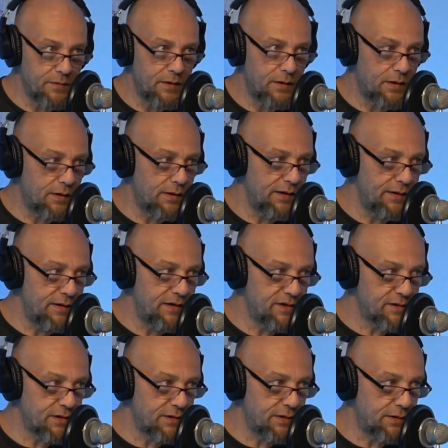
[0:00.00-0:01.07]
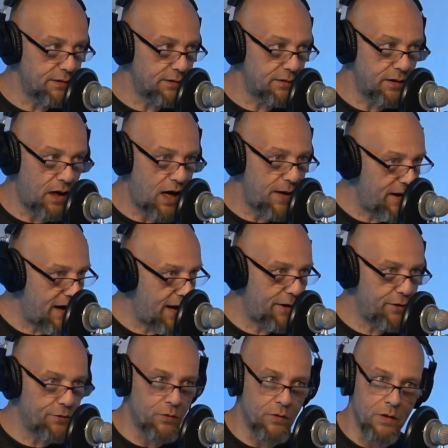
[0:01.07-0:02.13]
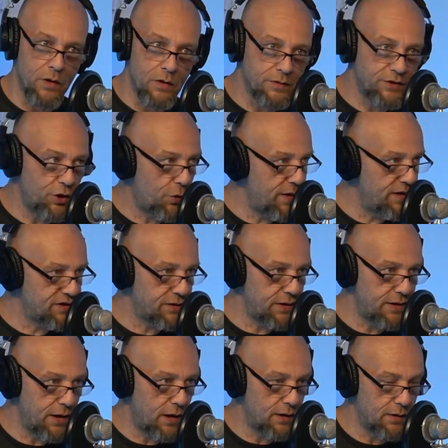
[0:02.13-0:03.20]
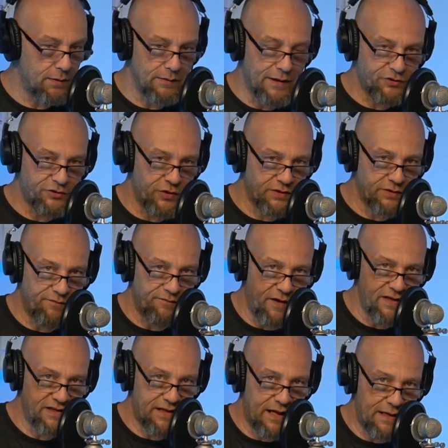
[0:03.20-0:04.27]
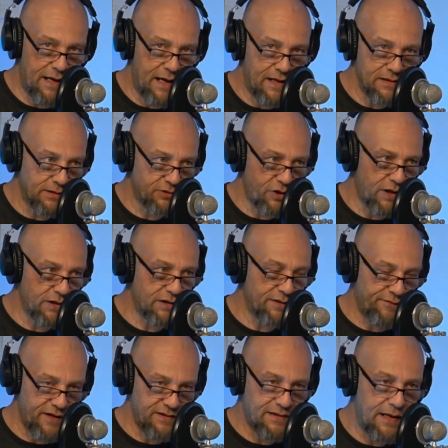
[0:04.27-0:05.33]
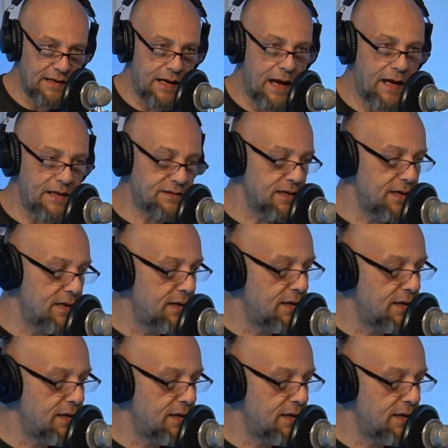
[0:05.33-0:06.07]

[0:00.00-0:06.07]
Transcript: iPad or his electronic device that he has.